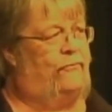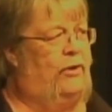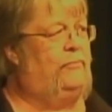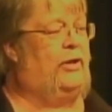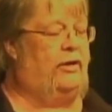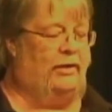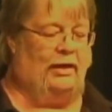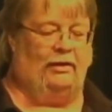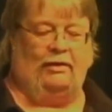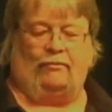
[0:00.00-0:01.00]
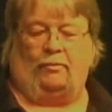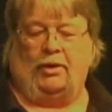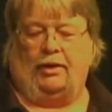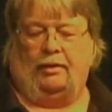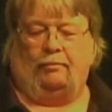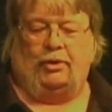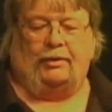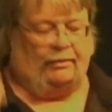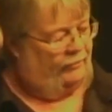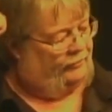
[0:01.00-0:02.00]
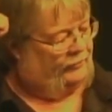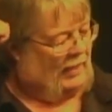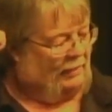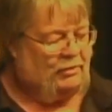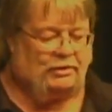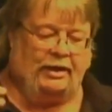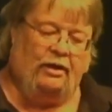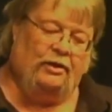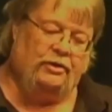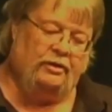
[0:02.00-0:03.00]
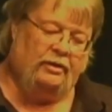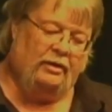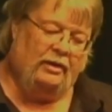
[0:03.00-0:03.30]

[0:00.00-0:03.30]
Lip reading: from there and I love them. But I'm just telling you,